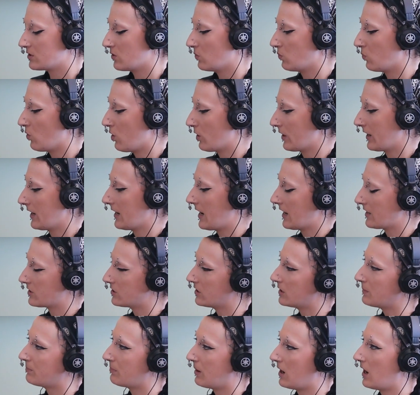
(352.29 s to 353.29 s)
to what can
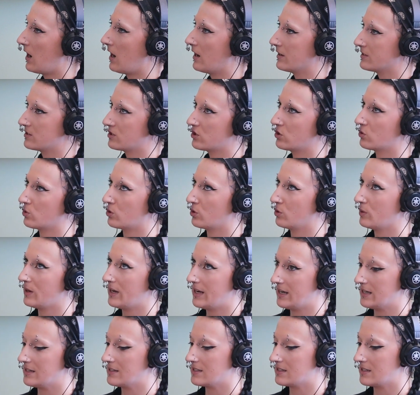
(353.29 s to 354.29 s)
actually pass through
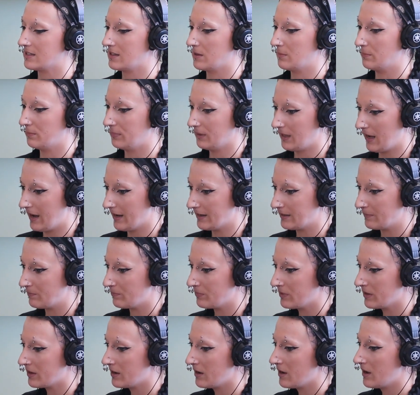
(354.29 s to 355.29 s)
into the blood.